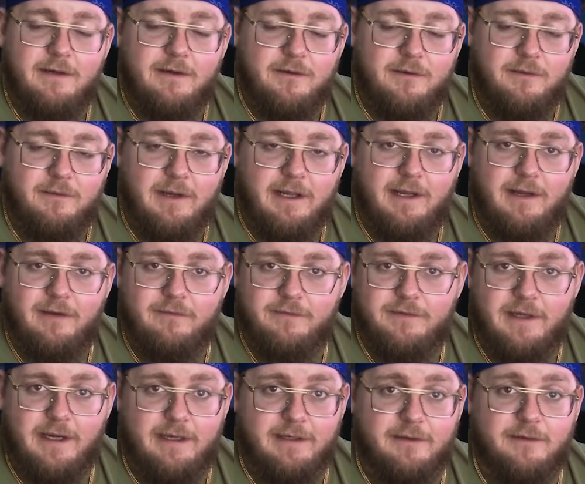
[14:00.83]
who have
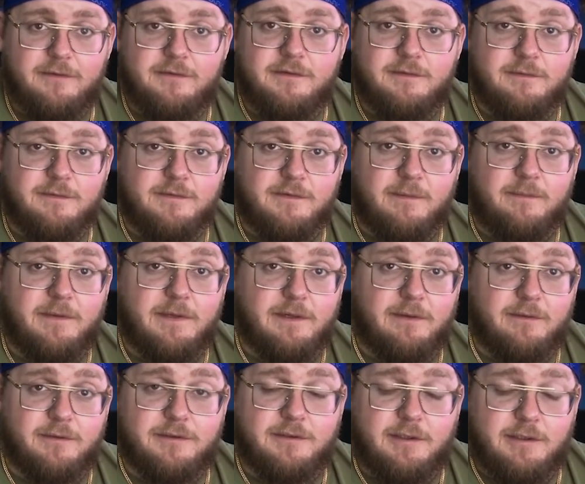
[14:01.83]
diagnosed you with something
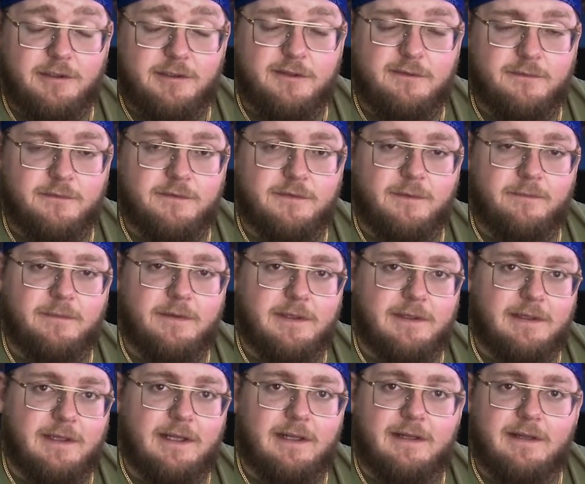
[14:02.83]
or treated you for
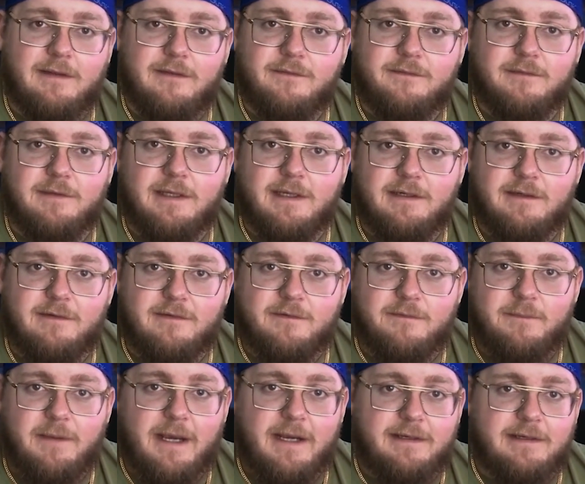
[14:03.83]
something that is related to this
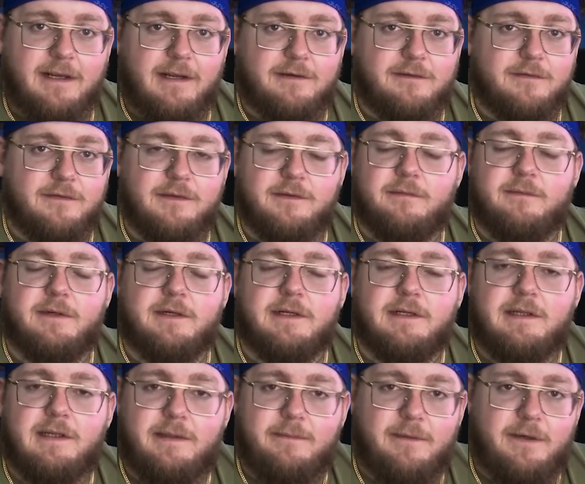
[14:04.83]
PACT Act or that you want to
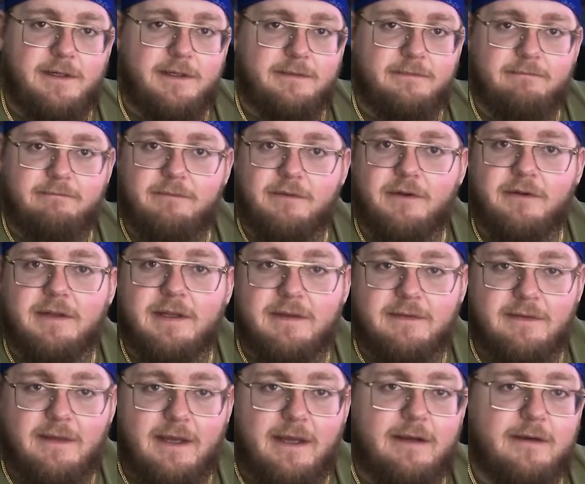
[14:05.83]
claim on, go
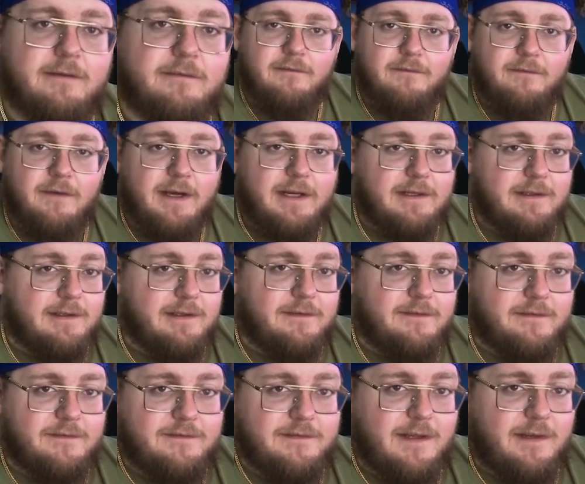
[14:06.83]
get that. Finally,
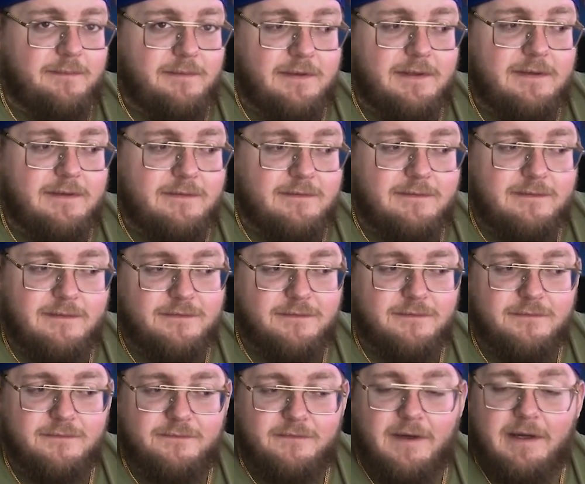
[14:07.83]
the step is
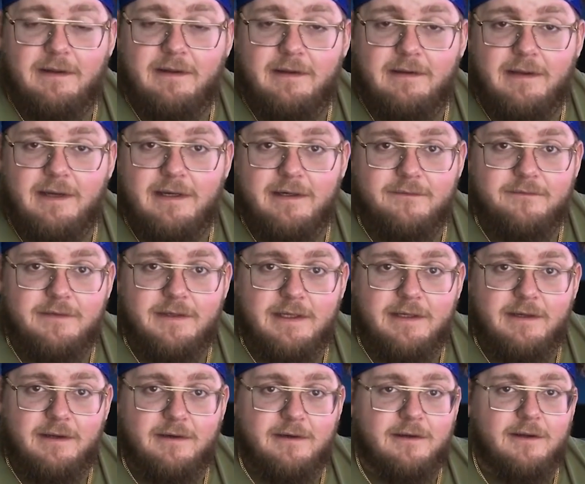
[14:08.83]
to file online at
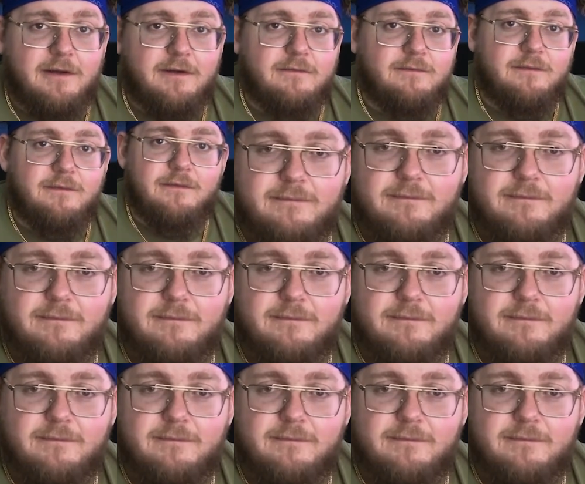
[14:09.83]
va.gov,